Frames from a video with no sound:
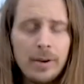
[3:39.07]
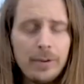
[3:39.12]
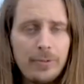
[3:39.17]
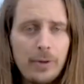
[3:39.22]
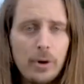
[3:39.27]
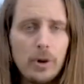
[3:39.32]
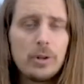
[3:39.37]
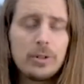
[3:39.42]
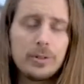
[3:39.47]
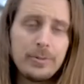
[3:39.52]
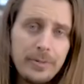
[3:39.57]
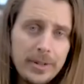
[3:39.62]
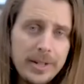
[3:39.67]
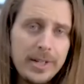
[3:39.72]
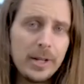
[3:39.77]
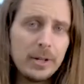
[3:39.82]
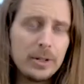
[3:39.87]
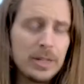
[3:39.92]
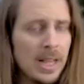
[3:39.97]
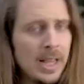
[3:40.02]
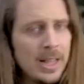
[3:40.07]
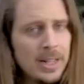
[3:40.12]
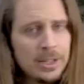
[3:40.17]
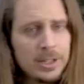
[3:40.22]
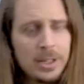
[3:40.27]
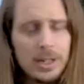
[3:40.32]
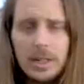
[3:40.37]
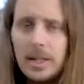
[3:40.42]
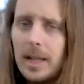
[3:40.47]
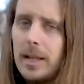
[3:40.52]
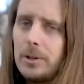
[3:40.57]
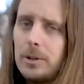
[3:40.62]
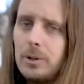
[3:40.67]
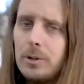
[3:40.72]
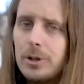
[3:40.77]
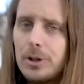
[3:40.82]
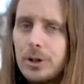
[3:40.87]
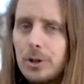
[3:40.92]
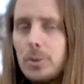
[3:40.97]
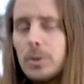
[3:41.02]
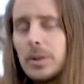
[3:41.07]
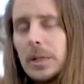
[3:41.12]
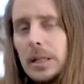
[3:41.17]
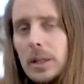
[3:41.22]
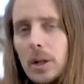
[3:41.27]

photos and videos. It's going to allow you to shoot with a